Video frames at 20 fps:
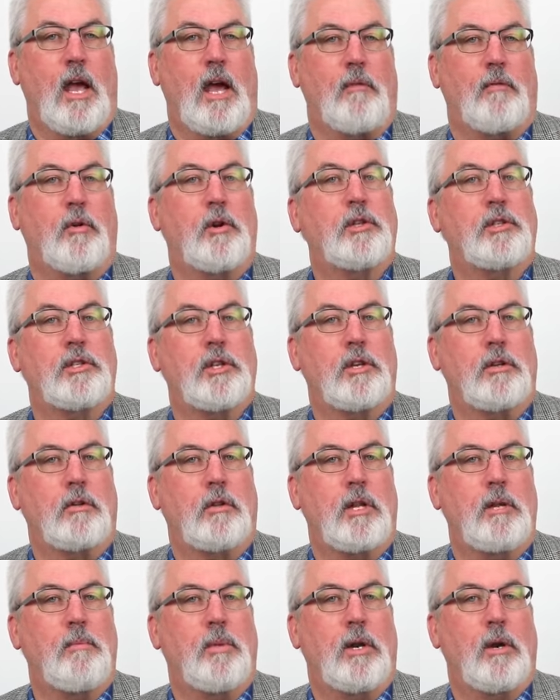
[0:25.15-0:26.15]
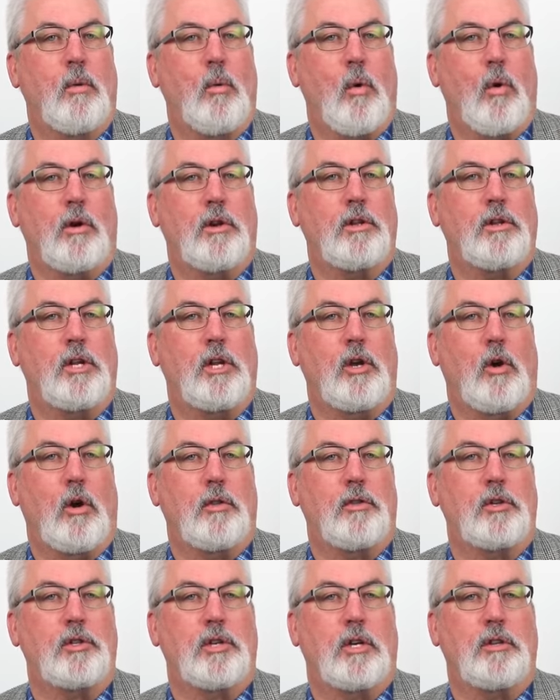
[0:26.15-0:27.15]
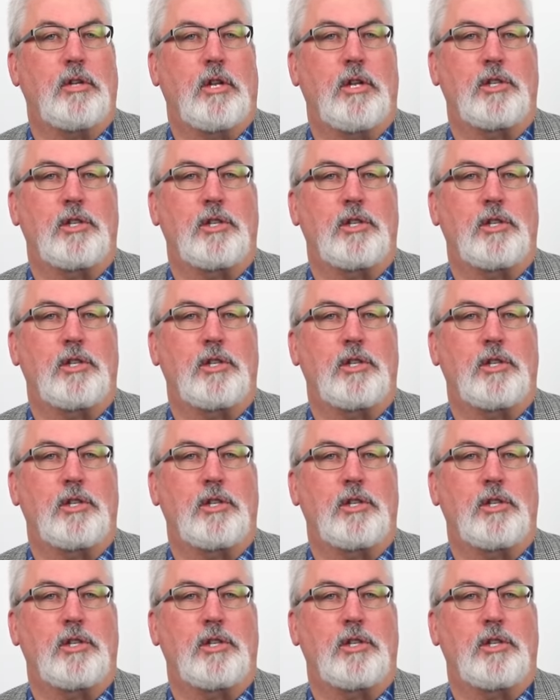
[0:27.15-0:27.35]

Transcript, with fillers: have recently been awarded the authors under